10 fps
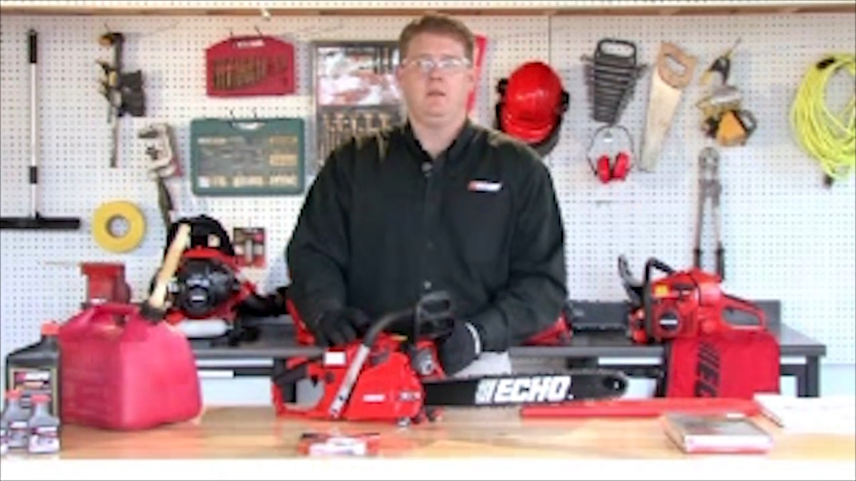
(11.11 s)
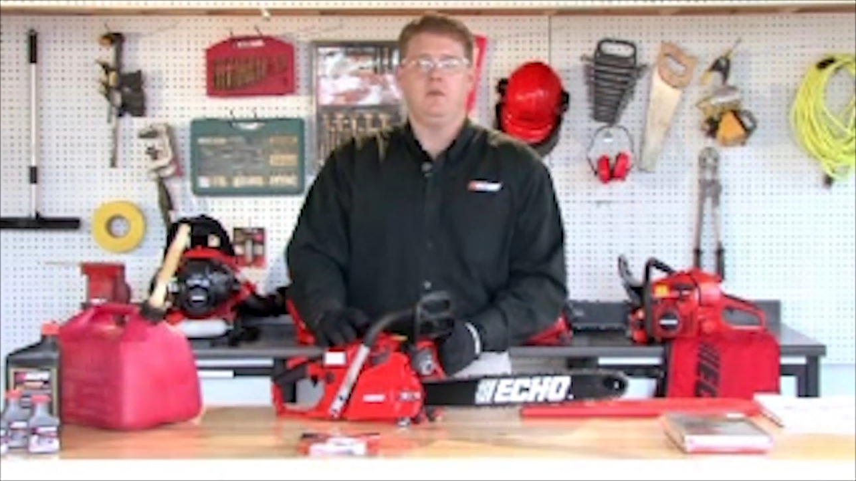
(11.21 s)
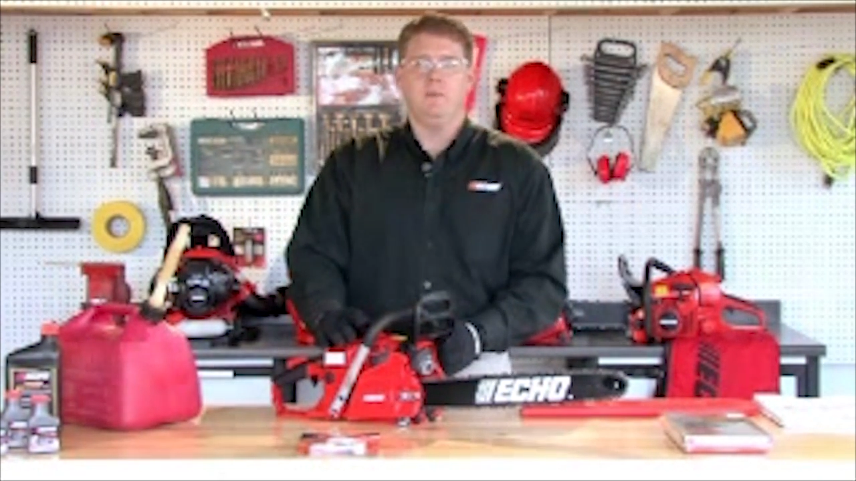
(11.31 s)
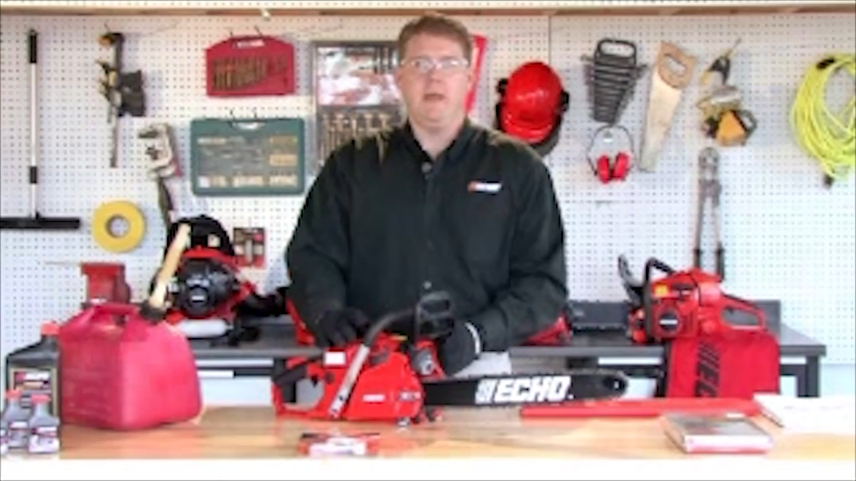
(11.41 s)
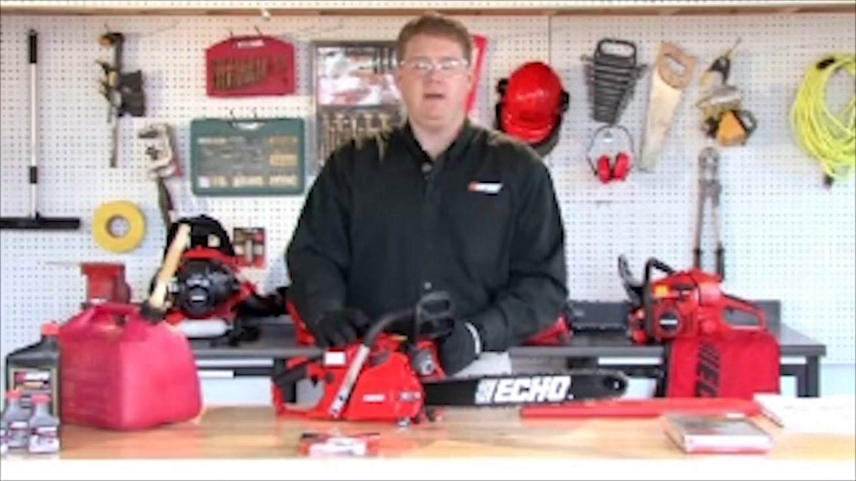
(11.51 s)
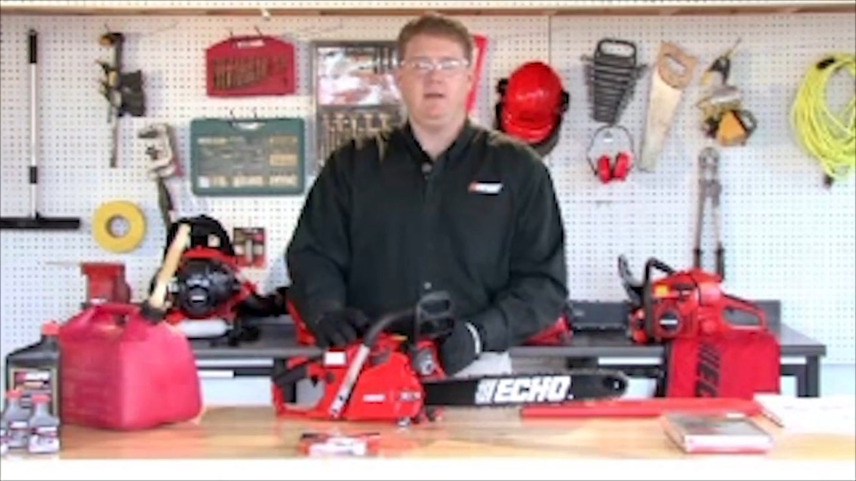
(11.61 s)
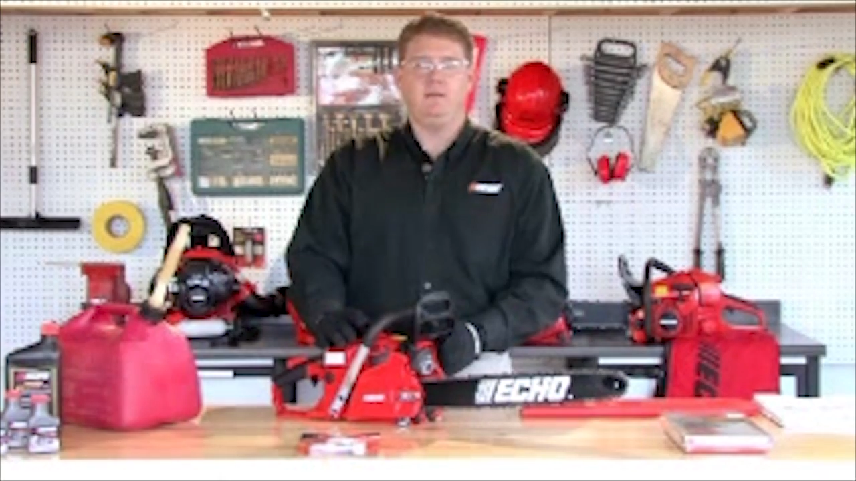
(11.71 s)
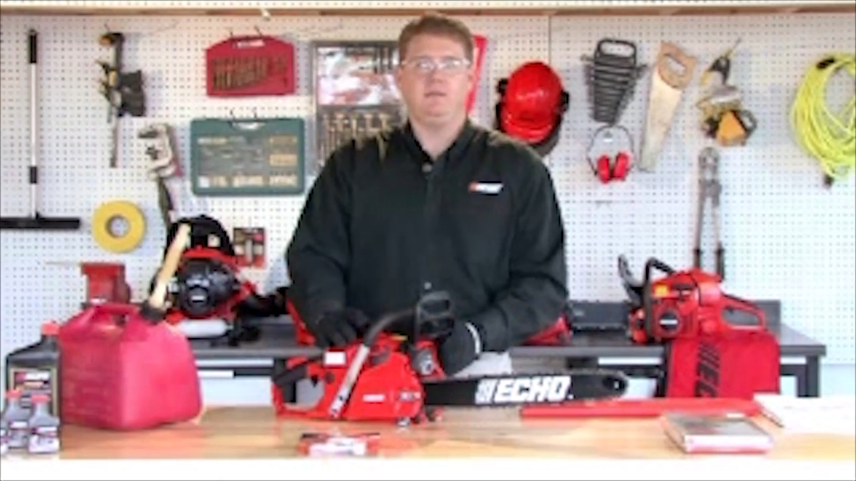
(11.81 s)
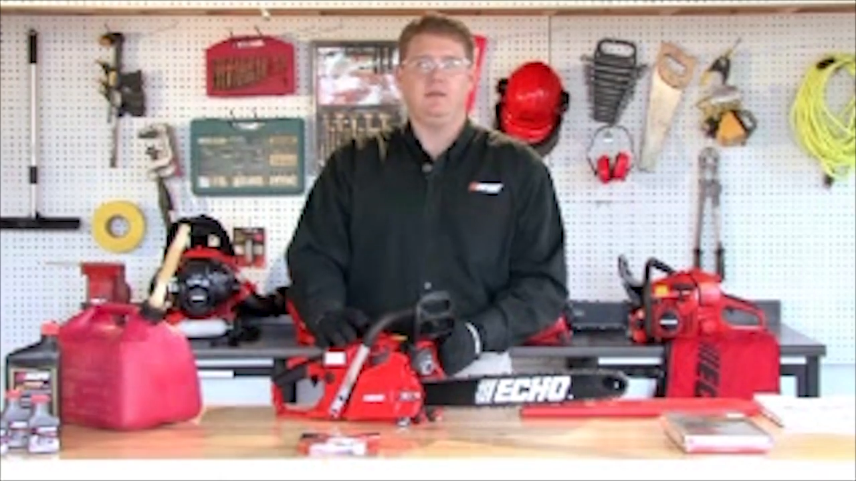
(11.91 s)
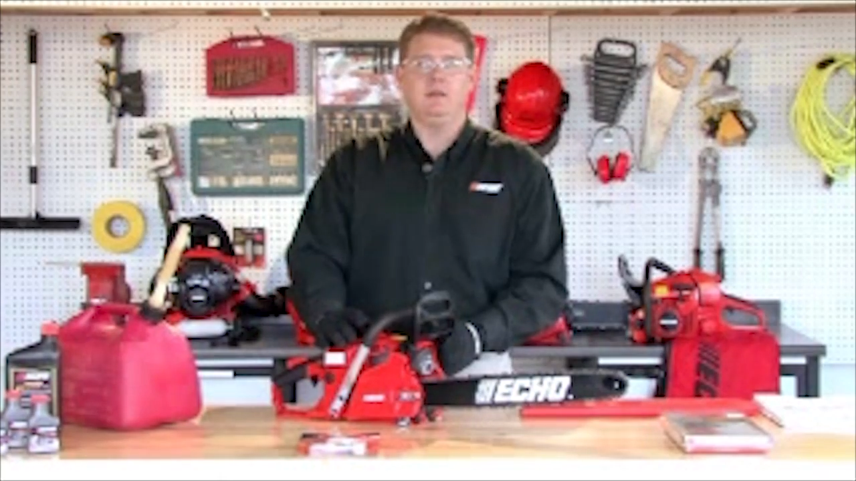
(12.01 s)
your
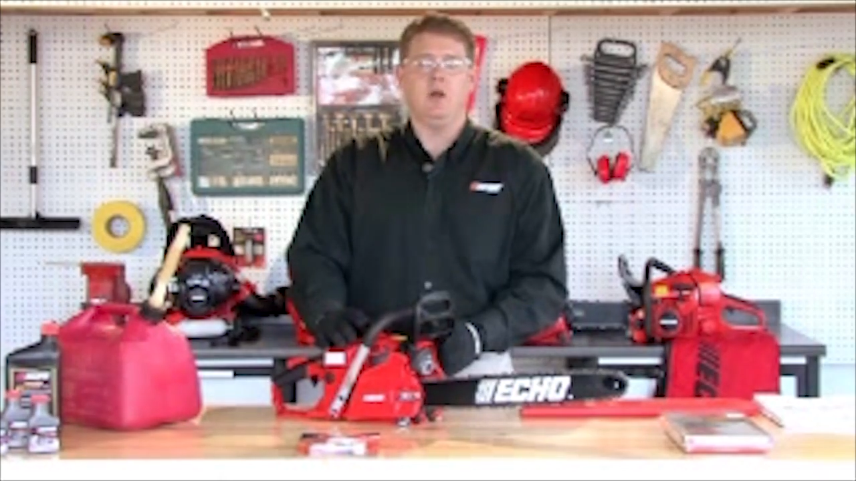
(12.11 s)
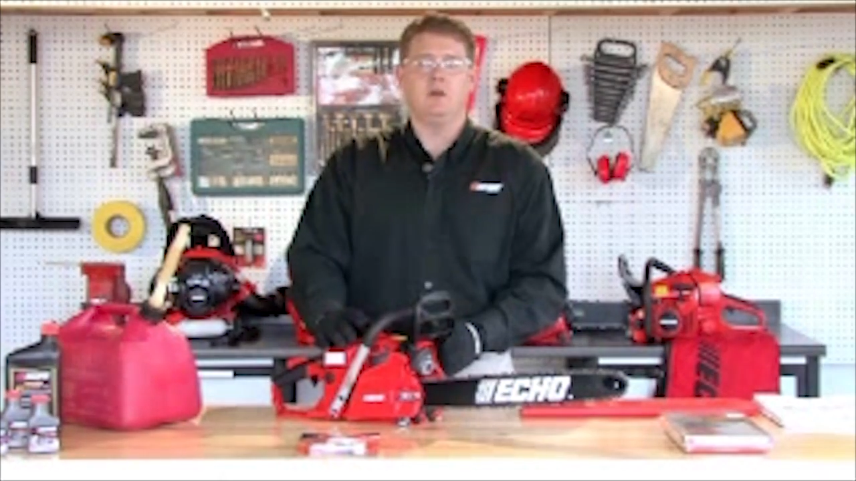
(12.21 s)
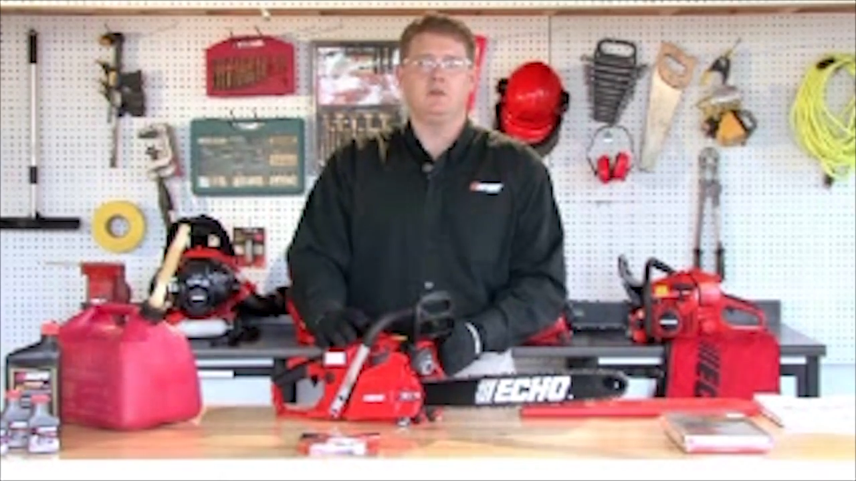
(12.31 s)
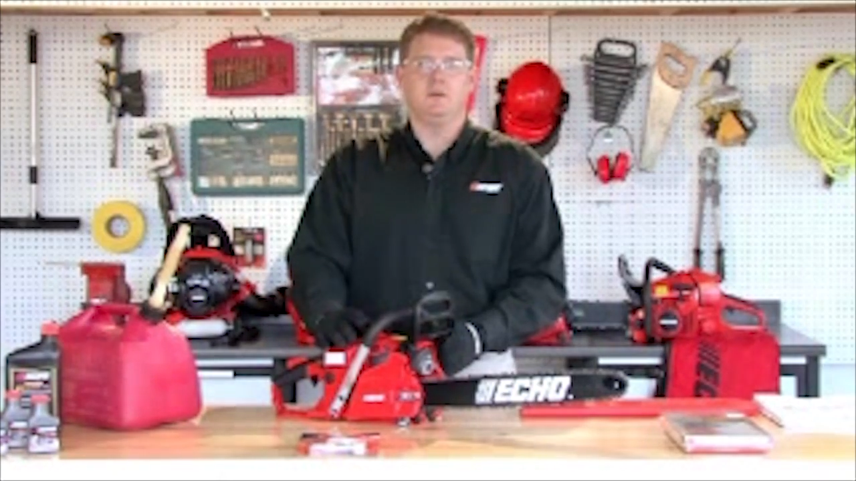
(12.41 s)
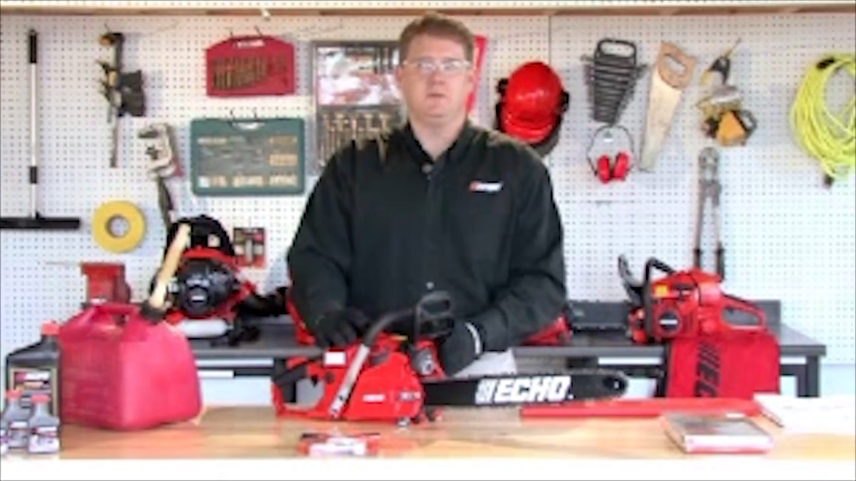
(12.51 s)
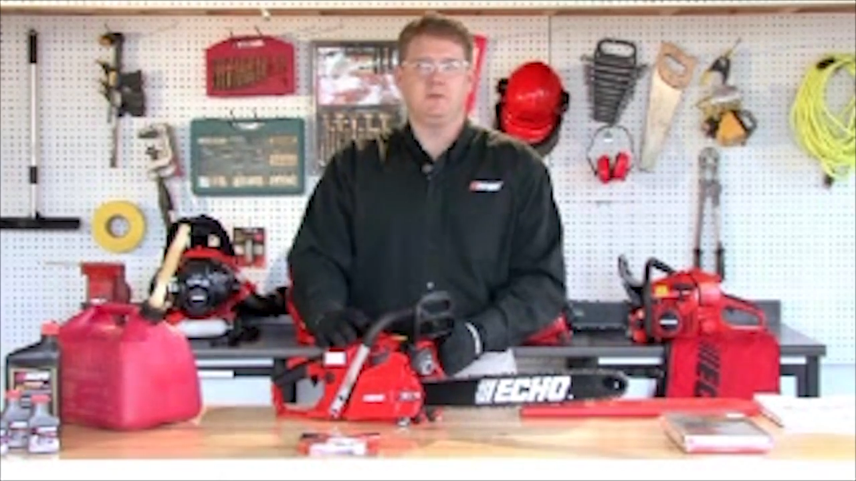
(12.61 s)
maintenance and long-term